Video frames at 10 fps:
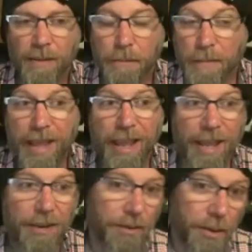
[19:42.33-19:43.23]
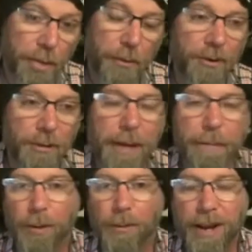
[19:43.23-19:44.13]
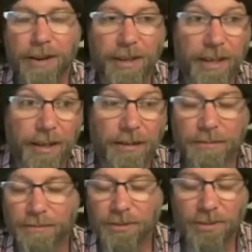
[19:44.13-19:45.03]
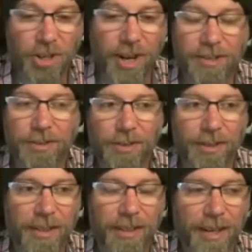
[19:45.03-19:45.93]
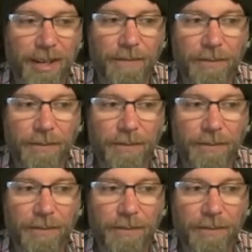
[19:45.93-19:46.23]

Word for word: manhandled and throwing people around and getting jostled and uh,